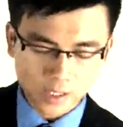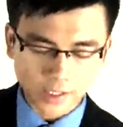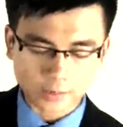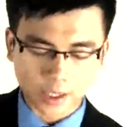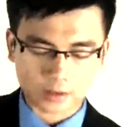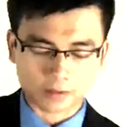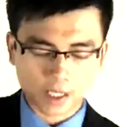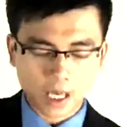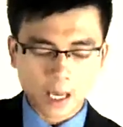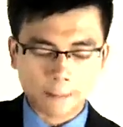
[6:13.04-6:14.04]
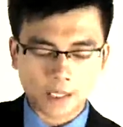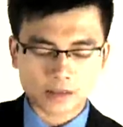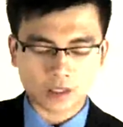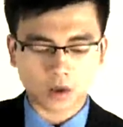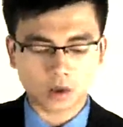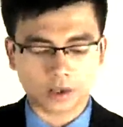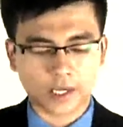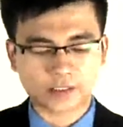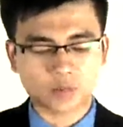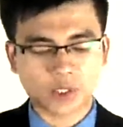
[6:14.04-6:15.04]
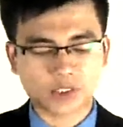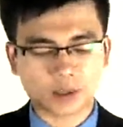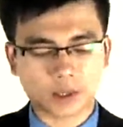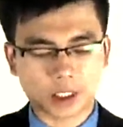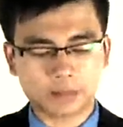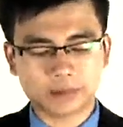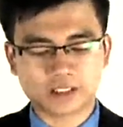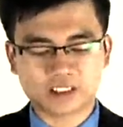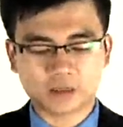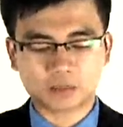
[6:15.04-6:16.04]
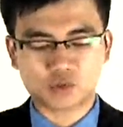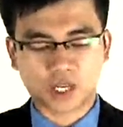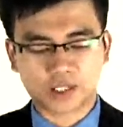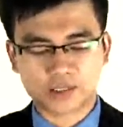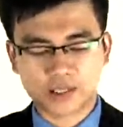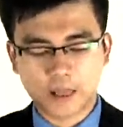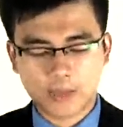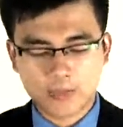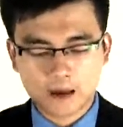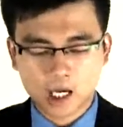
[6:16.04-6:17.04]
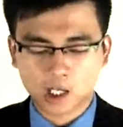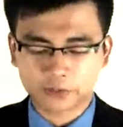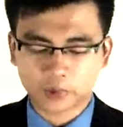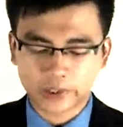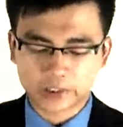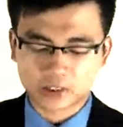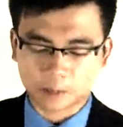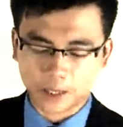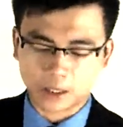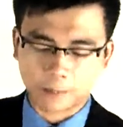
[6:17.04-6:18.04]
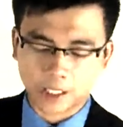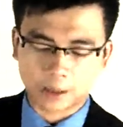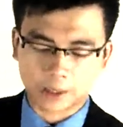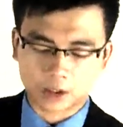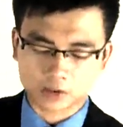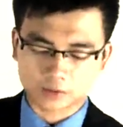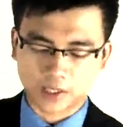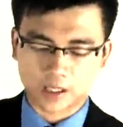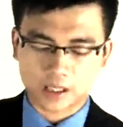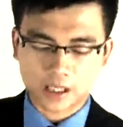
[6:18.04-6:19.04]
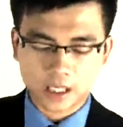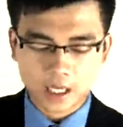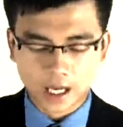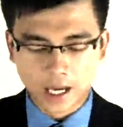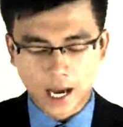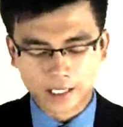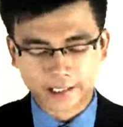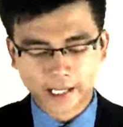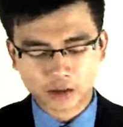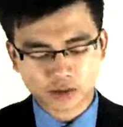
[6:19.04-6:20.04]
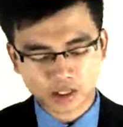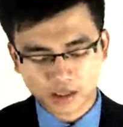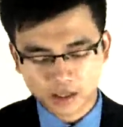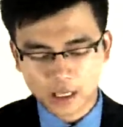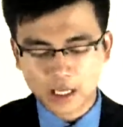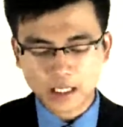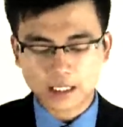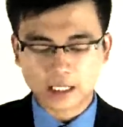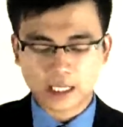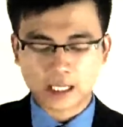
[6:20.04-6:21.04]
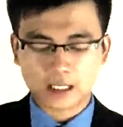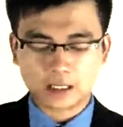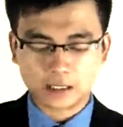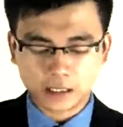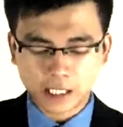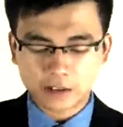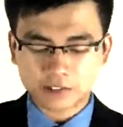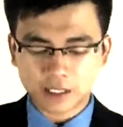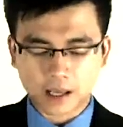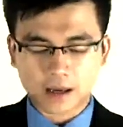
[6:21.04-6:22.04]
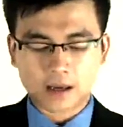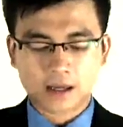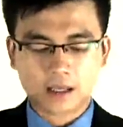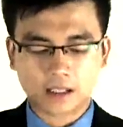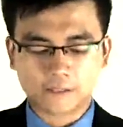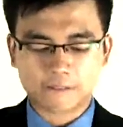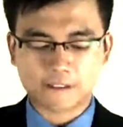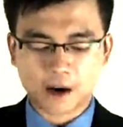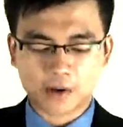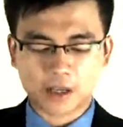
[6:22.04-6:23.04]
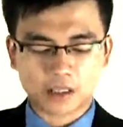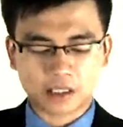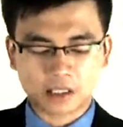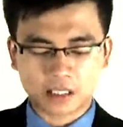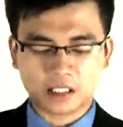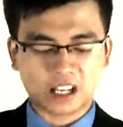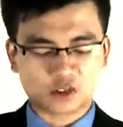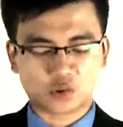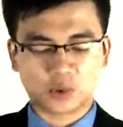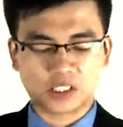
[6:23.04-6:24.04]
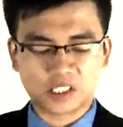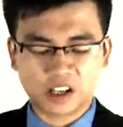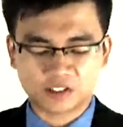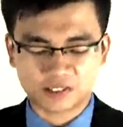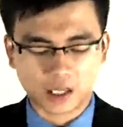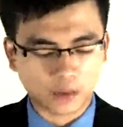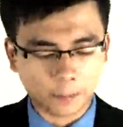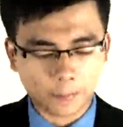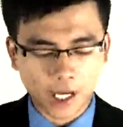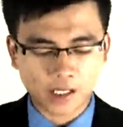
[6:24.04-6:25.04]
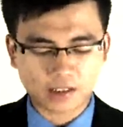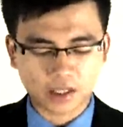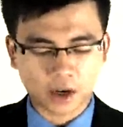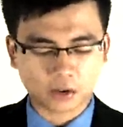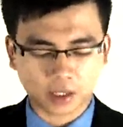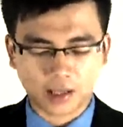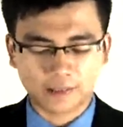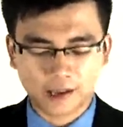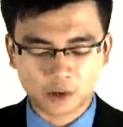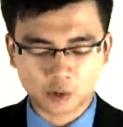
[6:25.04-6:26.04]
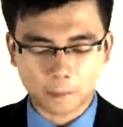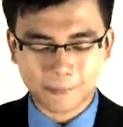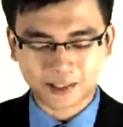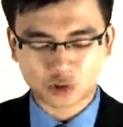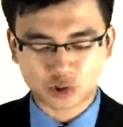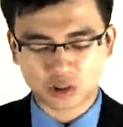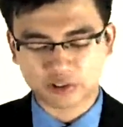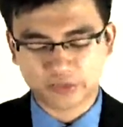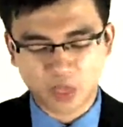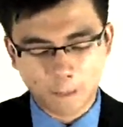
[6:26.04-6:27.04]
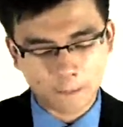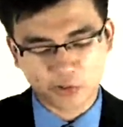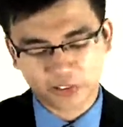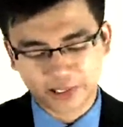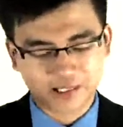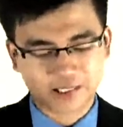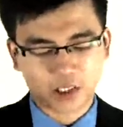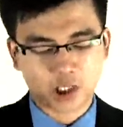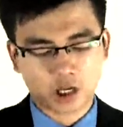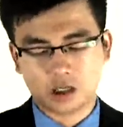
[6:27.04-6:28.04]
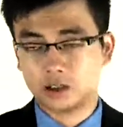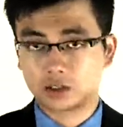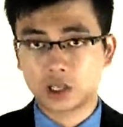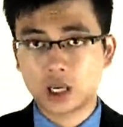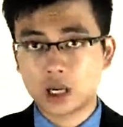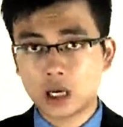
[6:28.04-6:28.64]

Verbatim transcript: Next paragraph. Mr. Hoi has recently become the subject of criticism by the media because of the allegations that he lived in a very luxury lifestyle and personally owned a large mansion of a number of classic cars.